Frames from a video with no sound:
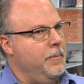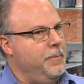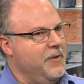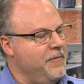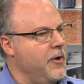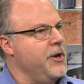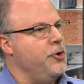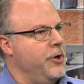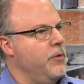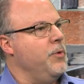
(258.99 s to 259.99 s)
been very
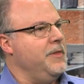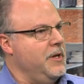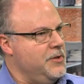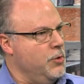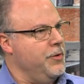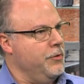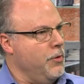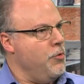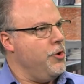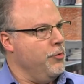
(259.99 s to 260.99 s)
good at what they do in
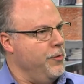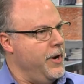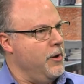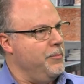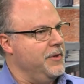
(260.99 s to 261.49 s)
their own career,